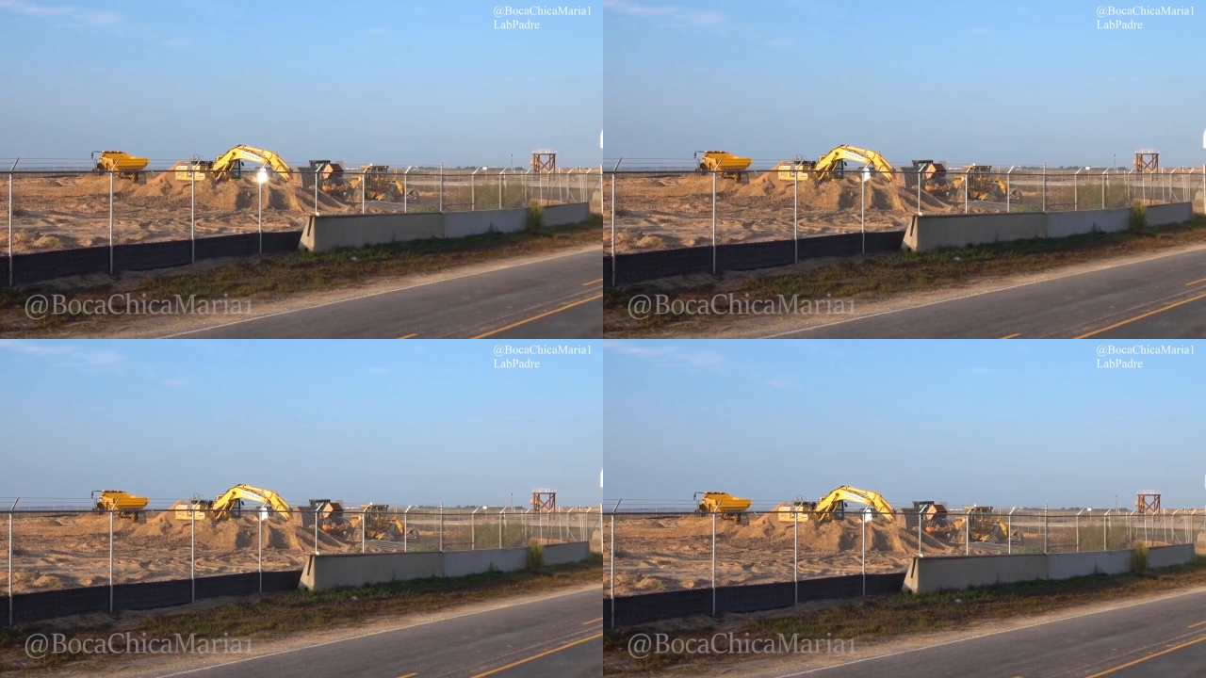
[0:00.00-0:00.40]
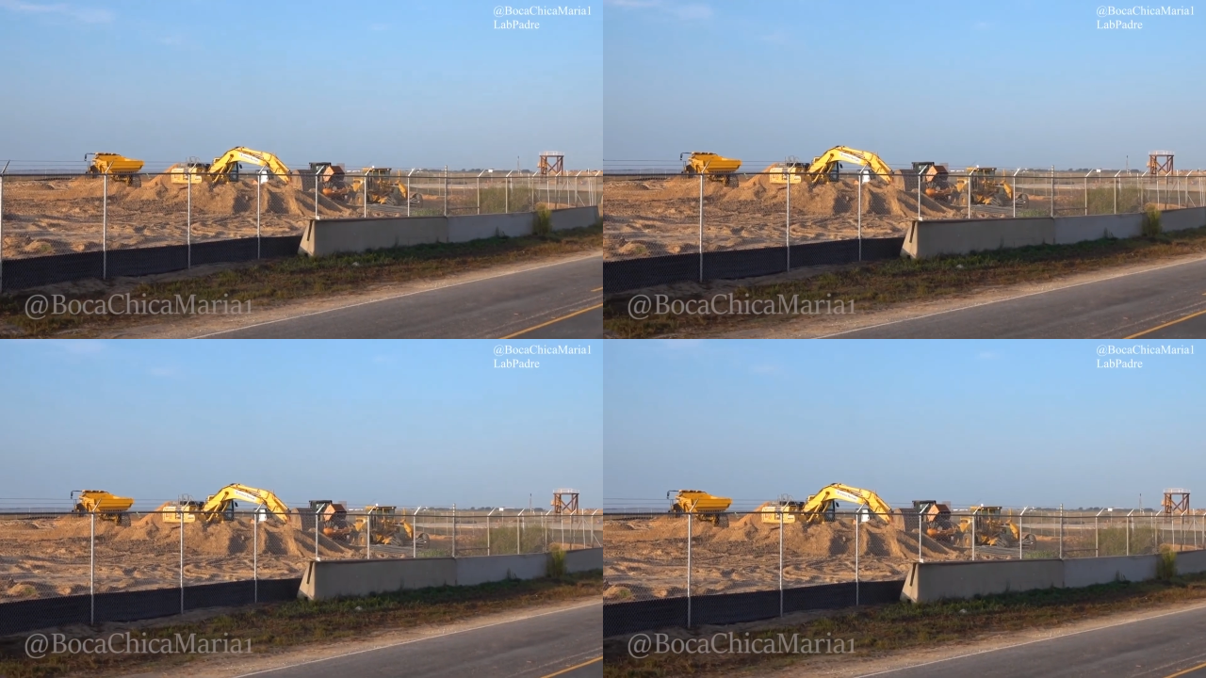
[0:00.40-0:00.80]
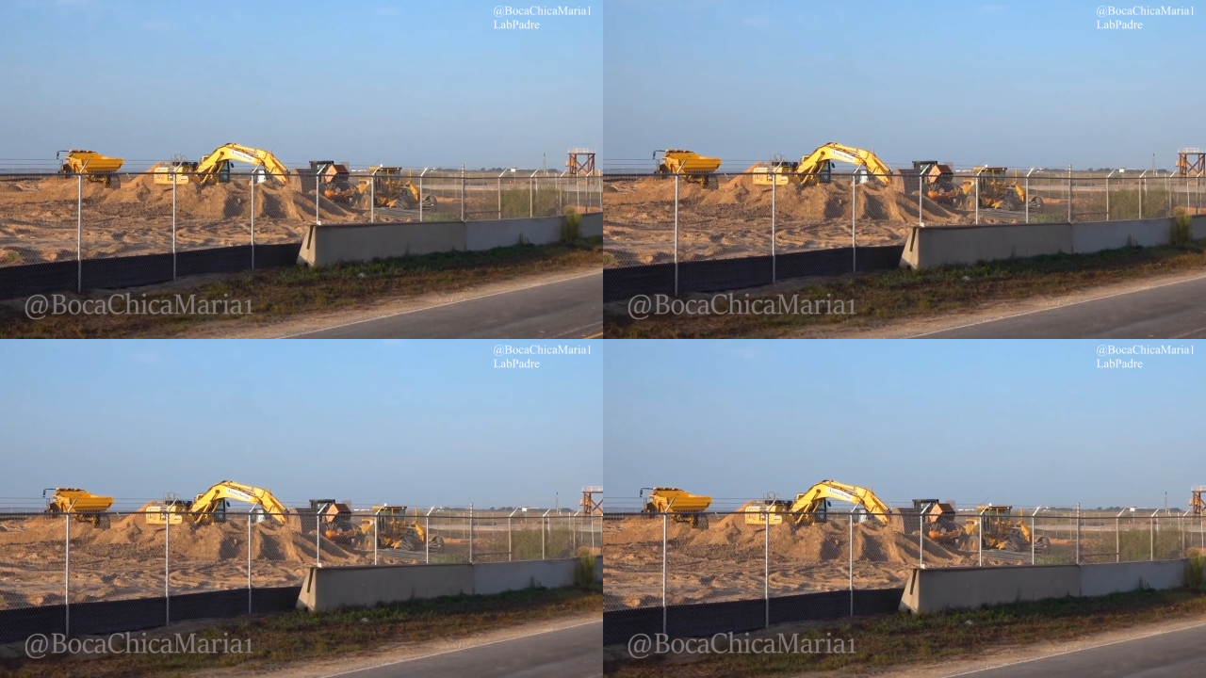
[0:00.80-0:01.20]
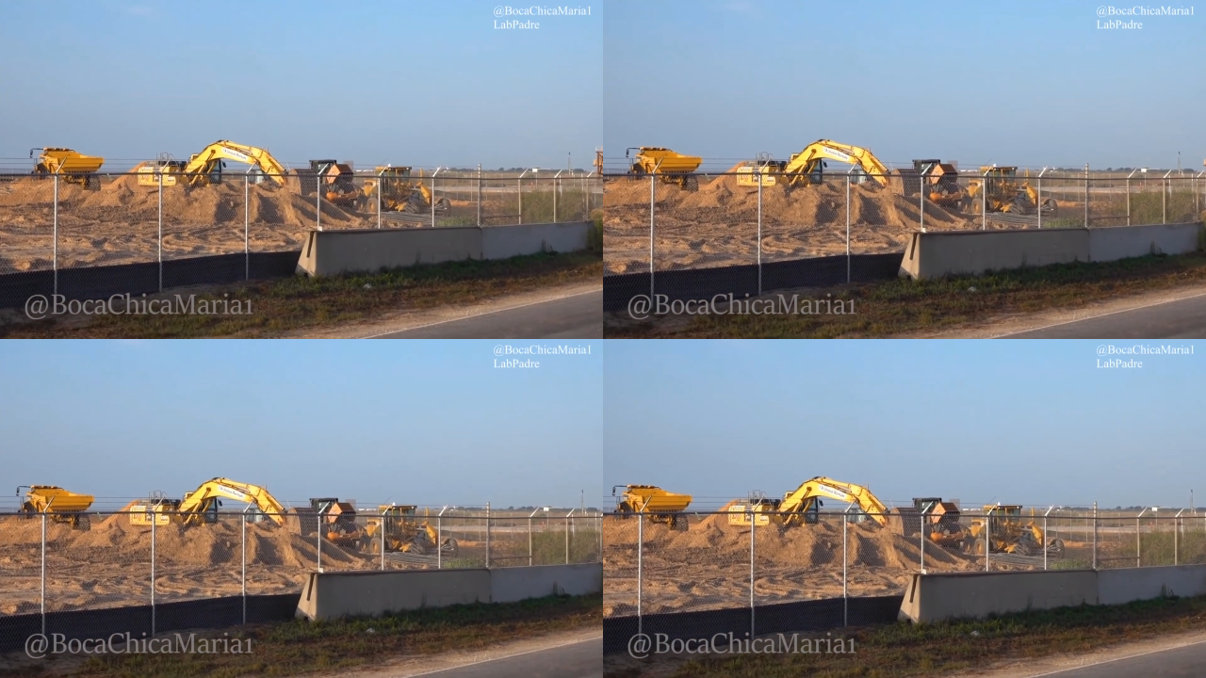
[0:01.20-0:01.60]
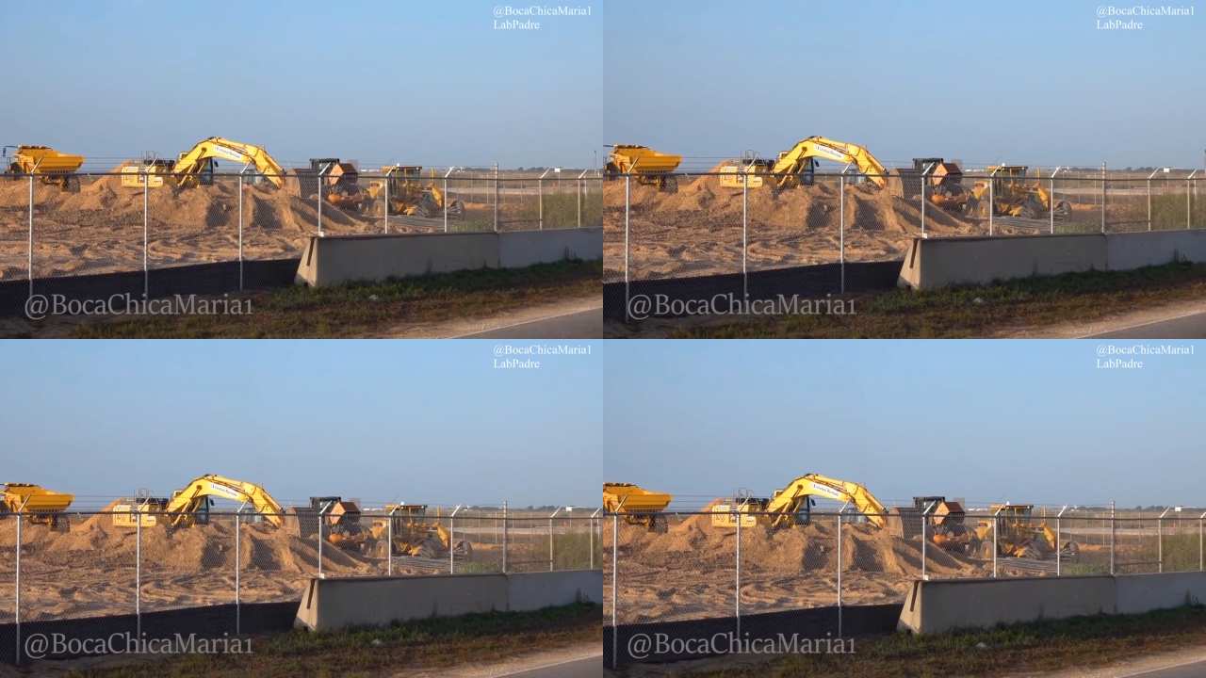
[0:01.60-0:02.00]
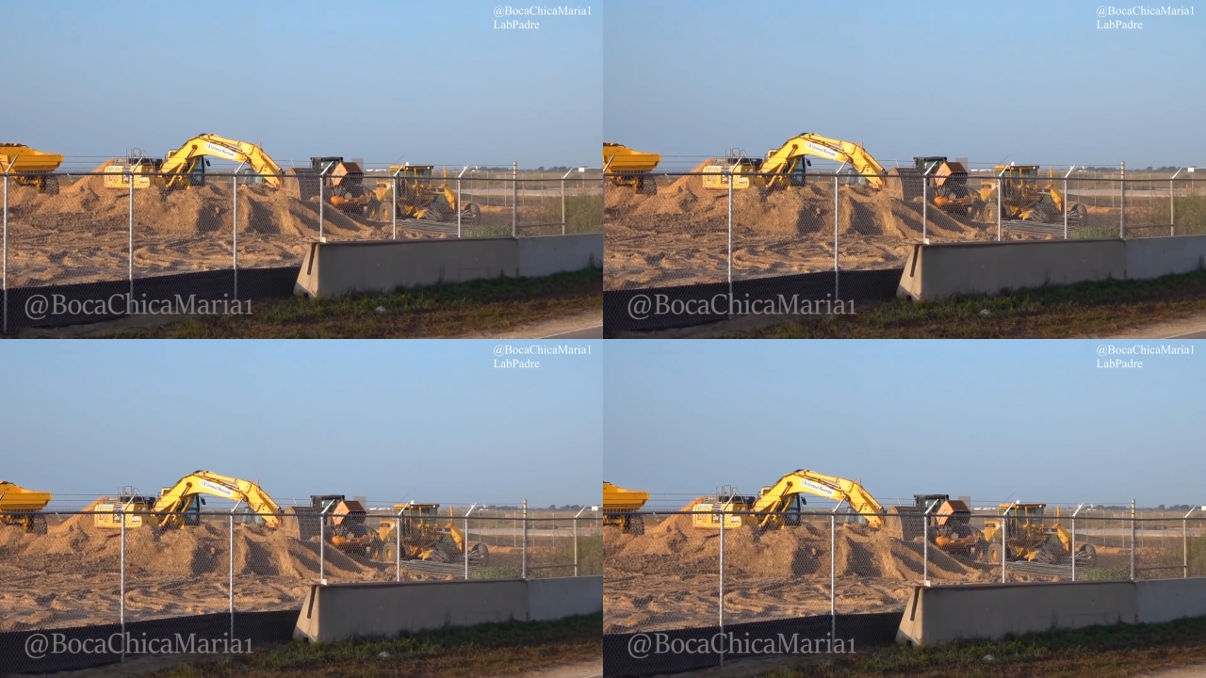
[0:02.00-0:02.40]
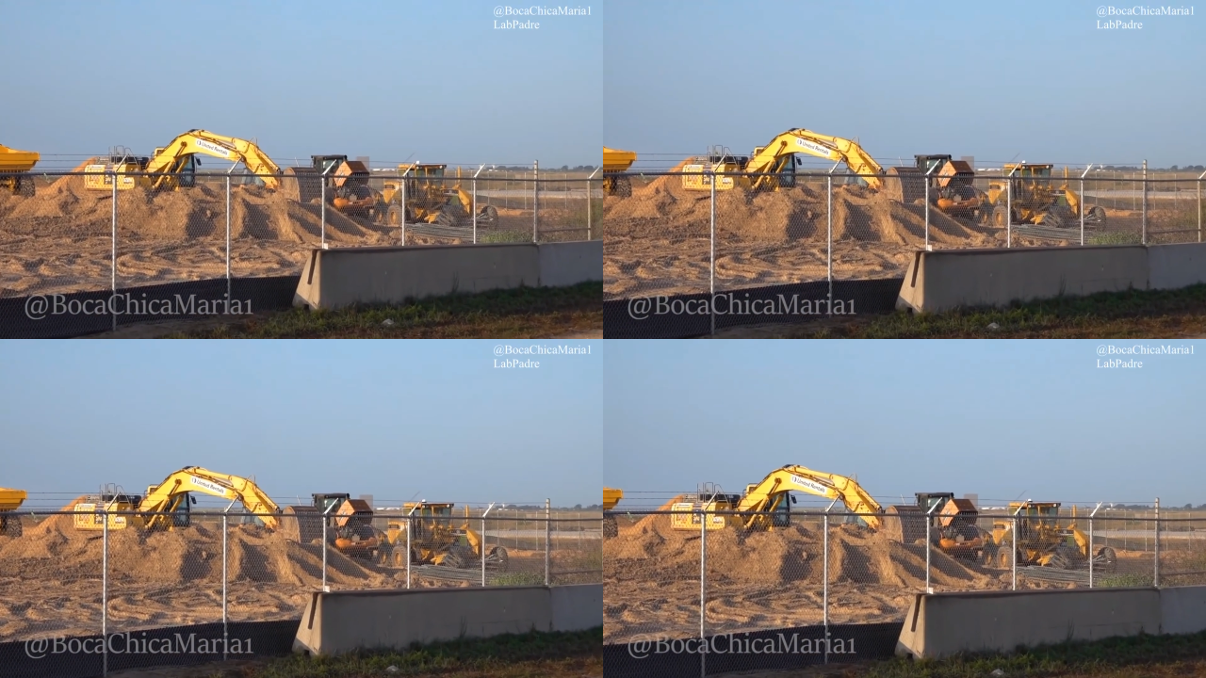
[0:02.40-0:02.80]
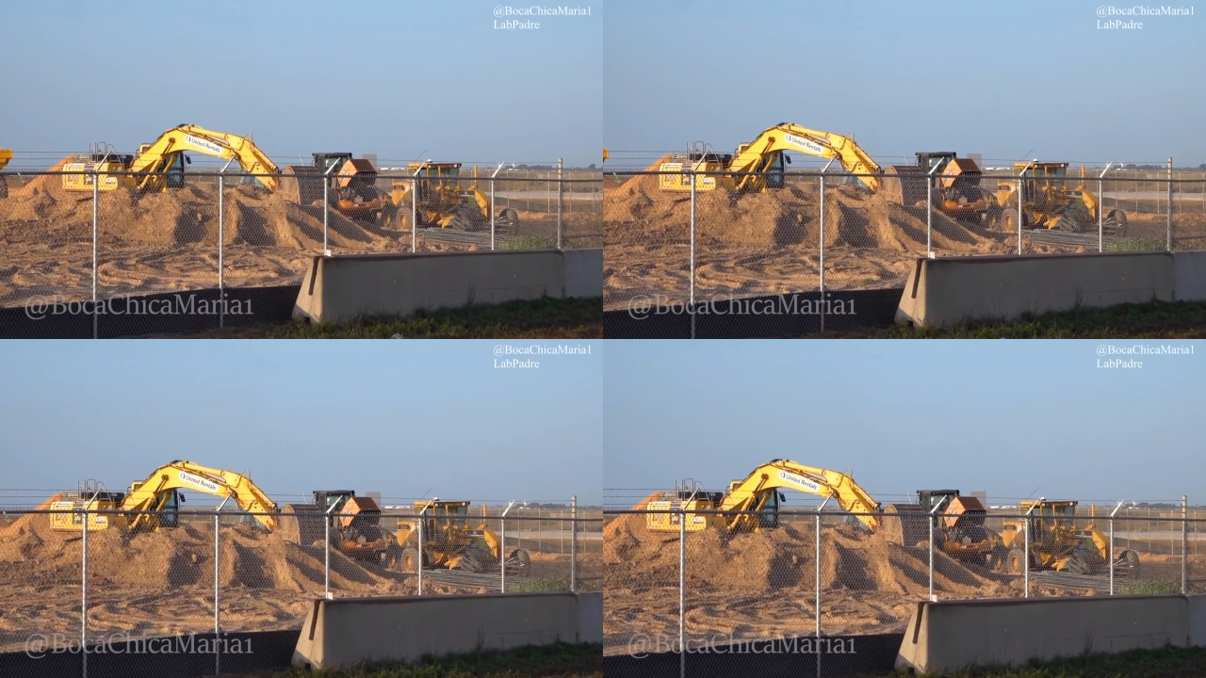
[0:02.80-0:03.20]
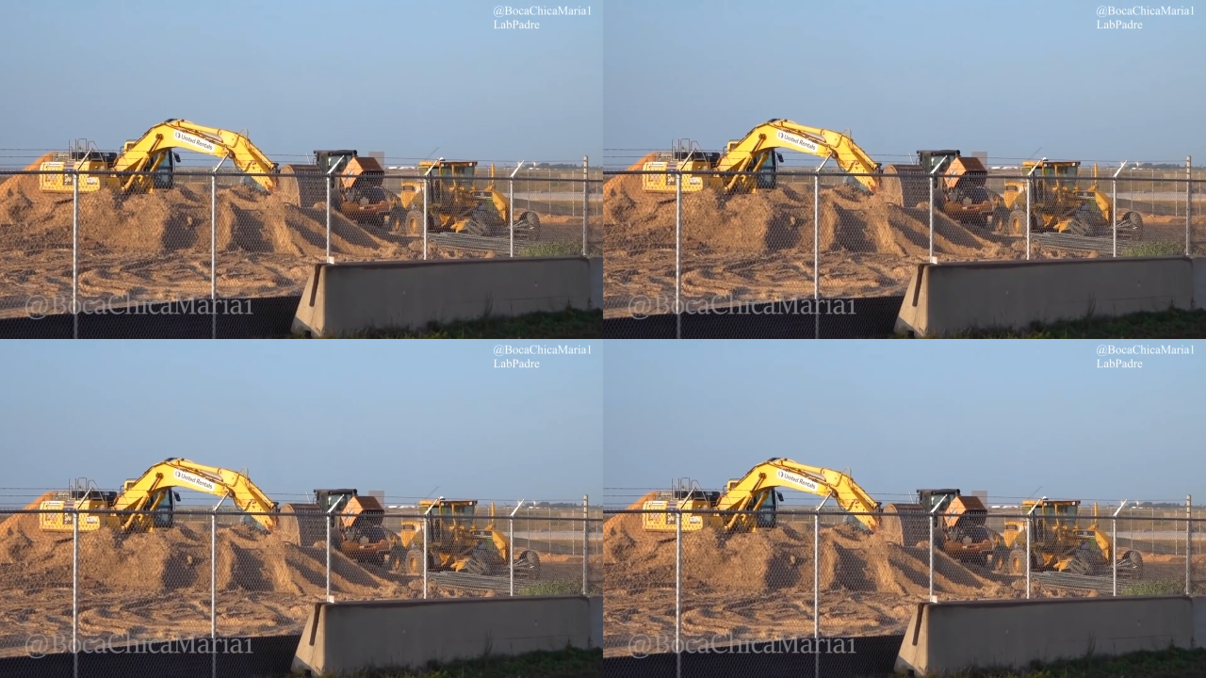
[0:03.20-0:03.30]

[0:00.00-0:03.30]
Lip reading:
[unreadable: no face in view]